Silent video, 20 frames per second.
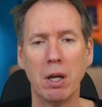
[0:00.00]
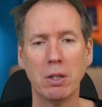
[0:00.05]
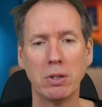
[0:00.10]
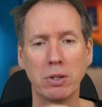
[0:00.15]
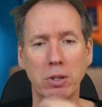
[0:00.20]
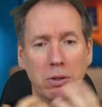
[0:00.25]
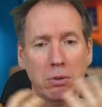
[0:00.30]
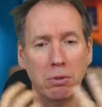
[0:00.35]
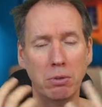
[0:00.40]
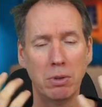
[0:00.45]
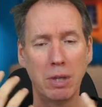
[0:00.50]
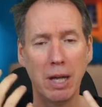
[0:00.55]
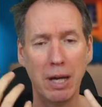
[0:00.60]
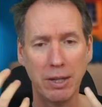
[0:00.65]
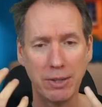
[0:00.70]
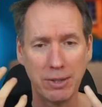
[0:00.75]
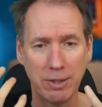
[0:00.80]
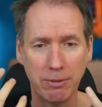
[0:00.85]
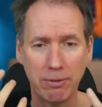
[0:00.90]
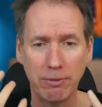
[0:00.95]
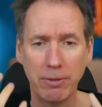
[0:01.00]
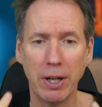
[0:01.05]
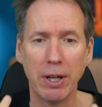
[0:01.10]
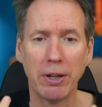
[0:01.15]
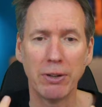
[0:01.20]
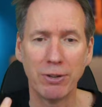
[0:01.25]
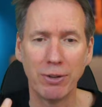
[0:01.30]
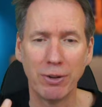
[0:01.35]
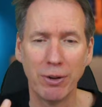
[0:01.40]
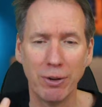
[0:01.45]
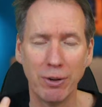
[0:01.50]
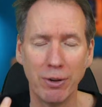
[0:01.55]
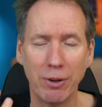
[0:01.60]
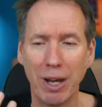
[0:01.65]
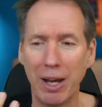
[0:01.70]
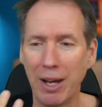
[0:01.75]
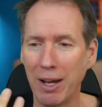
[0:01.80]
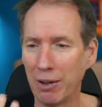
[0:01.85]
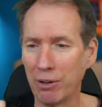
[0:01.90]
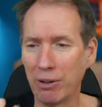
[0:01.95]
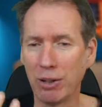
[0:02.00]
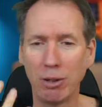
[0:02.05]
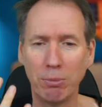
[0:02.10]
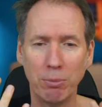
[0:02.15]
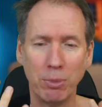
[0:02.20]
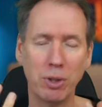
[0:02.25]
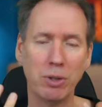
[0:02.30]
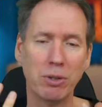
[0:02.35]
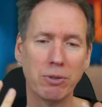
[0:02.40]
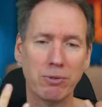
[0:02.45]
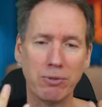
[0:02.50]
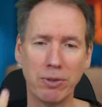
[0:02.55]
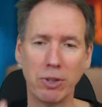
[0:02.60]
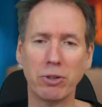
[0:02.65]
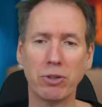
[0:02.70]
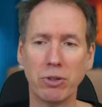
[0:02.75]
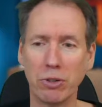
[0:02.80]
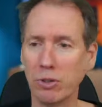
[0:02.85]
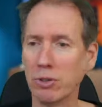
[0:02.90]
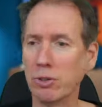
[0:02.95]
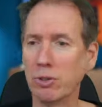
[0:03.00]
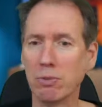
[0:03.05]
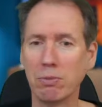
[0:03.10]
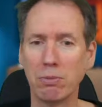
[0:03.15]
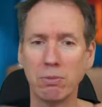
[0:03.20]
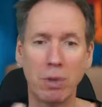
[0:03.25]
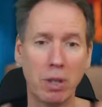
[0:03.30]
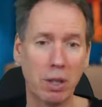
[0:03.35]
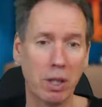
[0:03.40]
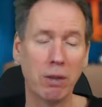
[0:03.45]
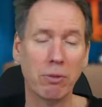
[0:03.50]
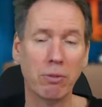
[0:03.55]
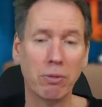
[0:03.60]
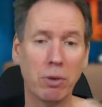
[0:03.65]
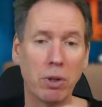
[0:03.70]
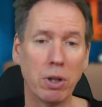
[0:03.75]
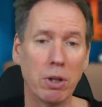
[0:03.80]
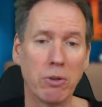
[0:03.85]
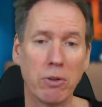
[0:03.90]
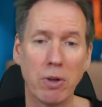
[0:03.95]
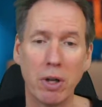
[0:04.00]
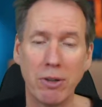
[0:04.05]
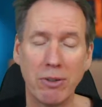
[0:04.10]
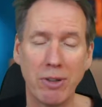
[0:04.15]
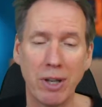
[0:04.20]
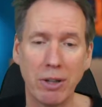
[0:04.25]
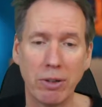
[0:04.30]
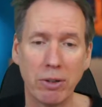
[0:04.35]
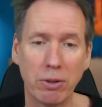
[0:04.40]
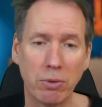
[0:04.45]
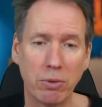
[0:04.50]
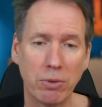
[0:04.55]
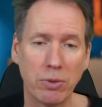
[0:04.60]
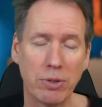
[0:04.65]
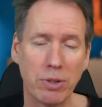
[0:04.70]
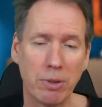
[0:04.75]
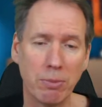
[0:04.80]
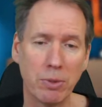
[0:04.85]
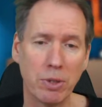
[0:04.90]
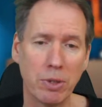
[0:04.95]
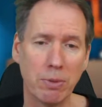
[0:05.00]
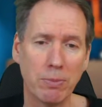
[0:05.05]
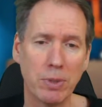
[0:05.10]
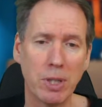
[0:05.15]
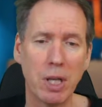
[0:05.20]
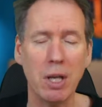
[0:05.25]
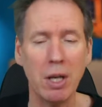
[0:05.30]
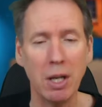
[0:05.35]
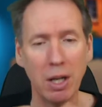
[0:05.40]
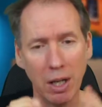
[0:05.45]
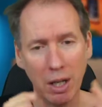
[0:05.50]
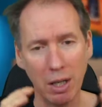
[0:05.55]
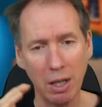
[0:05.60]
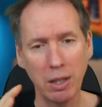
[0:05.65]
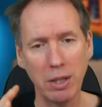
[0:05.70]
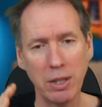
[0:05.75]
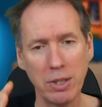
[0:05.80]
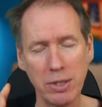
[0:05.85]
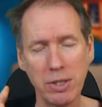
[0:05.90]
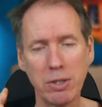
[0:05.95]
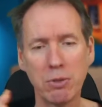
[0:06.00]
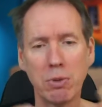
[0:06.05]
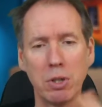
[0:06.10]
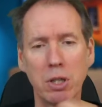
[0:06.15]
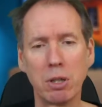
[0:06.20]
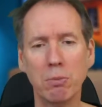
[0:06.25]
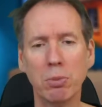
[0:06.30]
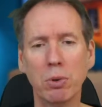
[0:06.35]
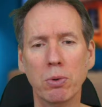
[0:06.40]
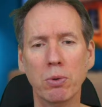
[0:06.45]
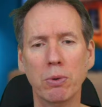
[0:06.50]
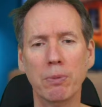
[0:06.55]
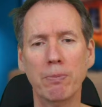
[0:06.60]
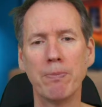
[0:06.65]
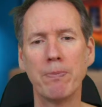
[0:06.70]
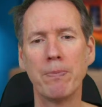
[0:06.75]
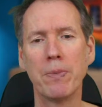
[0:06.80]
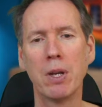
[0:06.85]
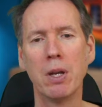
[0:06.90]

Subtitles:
So that has an effect on how the computer functions, and therefore gives identical symptoms. And this is really important.